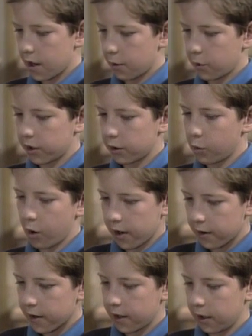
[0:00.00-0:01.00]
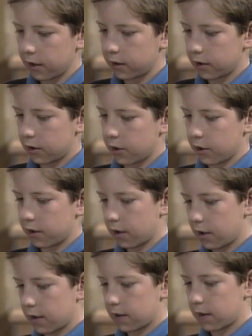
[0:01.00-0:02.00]
and when the water heats, it turns
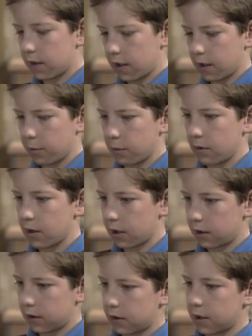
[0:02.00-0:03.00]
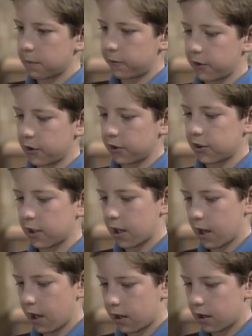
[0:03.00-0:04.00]
into steam, and the steam fills the
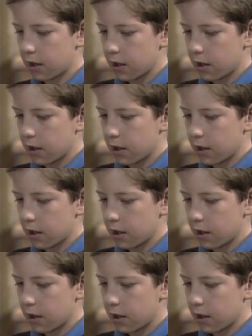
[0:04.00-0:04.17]
can.